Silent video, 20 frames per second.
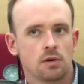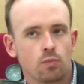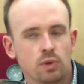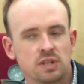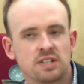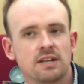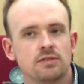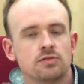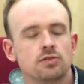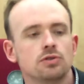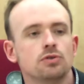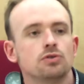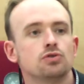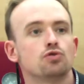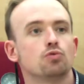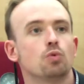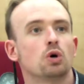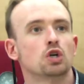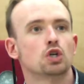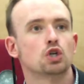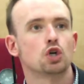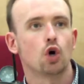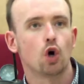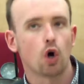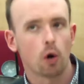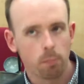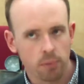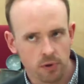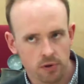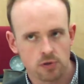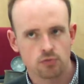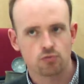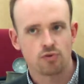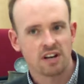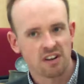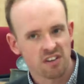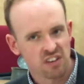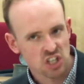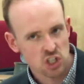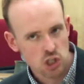we tend to use the word corporate
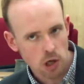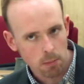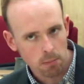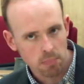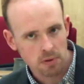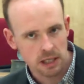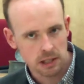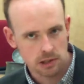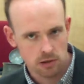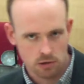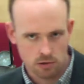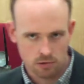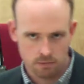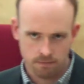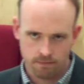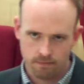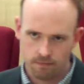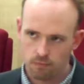rather than company law.